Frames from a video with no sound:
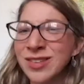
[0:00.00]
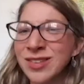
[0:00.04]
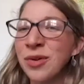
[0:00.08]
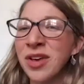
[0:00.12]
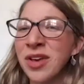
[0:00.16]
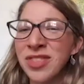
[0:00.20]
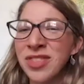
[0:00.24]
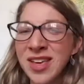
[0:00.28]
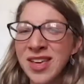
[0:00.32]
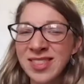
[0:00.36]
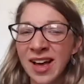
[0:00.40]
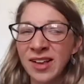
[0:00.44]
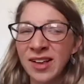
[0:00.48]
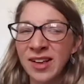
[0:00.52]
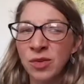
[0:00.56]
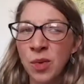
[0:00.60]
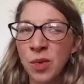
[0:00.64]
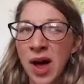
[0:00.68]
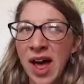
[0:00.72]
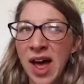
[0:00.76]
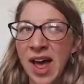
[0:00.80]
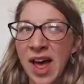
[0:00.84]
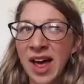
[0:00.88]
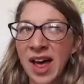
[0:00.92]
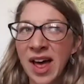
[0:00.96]
So I think that's
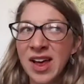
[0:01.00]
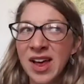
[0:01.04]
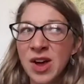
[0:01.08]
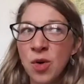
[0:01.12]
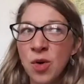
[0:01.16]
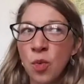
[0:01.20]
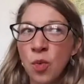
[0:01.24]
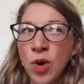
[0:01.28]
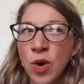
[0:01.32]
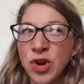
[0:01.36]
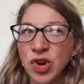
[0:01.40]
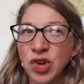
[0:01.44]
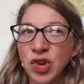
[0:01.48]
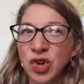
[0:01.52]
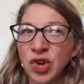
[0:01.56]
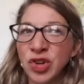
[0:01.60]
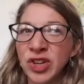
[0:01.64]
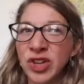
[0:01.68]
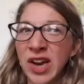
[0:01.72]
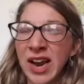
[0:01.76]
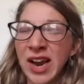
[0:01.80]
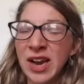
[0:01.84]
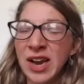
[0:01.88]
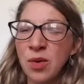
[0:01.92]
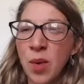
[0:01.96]
where we're just
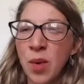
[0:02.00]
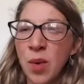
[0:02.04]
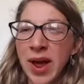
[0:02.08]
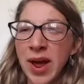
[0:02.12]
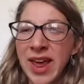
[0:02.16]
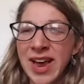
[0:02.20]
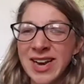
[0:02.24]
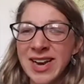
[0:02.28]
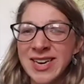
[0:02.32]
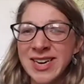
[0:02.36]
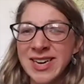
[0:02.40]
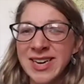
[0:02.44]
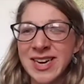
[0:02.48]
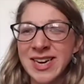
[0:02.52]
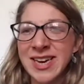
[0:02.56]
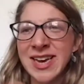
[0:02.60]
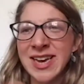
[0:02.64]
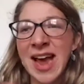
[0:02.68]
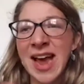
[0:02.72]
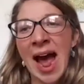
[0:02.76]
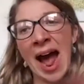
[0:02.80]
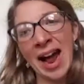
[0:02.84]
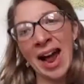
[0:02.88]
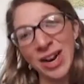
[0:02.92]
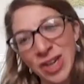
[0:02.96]
slightly waiting to
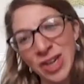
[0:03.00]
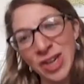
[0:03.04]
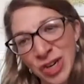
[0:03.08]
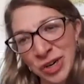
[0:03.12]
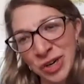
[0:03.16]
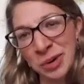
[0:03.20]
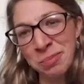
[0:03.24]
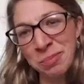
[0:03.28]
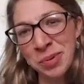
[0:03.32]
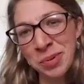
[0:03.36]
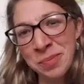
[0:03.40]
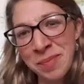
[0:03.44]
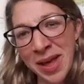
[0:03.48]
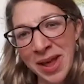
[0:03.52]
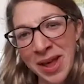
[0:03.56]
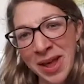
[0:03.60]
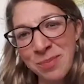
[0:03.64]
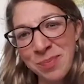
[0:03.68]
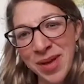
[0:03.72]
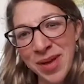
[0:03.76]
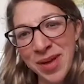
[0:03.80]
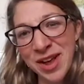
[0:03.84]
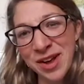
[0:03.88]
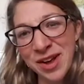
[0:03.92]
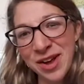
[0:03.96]
catch up
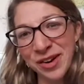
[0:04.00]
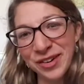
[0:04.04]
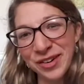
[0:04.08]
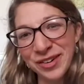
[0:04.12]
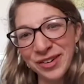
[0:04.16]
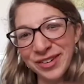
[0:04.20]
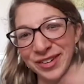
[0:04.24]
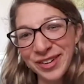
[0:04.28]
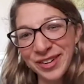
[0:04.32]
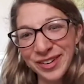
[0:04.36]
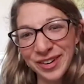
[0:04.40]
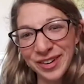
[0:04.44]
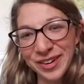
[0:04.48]
maybe on